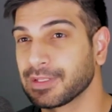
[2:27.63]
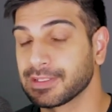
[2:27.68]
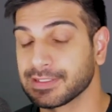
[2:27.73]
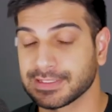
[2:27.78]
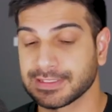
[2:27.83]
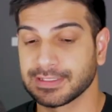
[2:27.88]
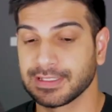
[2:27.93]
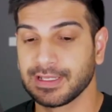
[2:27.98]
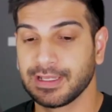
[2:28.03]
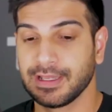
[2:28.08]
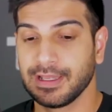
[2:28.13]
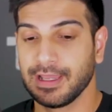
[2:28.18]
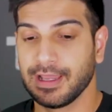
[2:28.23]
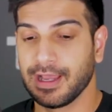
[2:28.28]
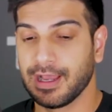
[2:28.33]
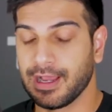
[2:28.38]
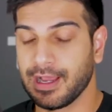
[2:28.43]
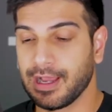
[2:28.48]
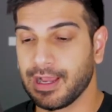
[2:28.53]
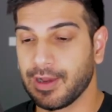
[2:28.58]
he
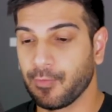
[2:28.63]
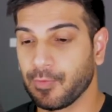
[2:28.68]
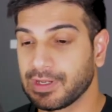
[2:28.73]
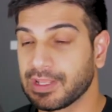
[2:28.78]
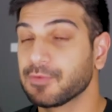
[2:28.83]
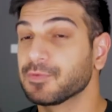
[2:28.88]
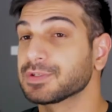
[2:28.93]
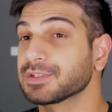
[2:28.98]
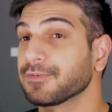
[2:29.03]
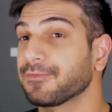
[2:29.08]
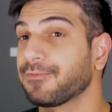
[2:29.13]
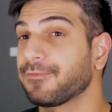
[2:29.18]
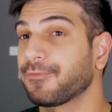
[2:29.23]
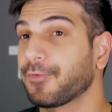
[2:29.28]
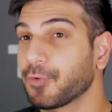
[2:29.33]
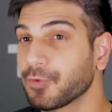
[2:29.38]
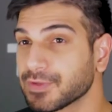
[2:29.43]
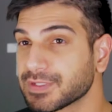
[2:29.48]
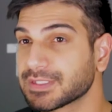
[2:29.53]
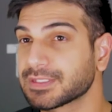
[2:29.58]
was
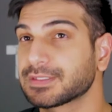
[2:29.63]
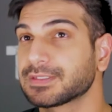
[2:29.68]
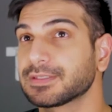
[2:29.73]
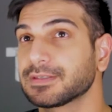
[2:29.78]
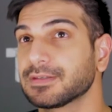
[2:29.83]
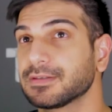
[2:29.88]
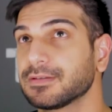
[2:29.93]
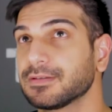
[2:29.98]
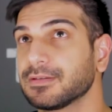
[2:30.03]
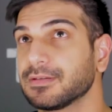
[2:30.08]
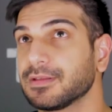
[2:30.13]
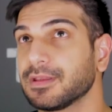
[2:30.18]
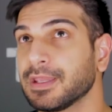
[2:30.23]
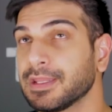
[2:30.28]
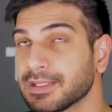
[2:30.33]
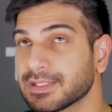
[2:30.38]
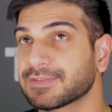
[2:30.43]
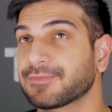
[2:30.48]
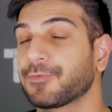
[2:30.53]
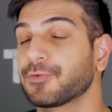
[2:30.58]

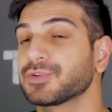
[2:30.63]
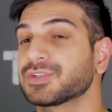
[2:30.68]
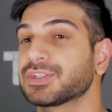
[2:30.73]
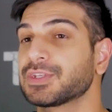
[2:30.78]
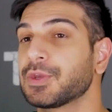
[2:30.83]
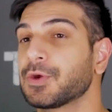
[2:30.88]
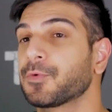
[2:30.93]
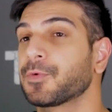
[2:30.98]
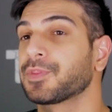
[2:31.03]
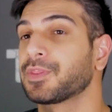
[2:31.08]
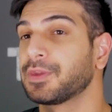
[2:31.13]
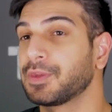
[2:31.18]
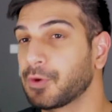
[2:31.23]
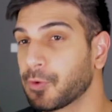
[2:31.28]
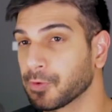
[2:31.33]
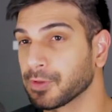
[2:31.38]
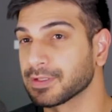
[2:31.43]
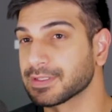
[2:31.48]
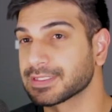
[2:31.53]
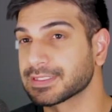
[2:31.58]
in his first year with the New
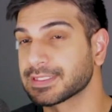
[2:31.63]
Orleans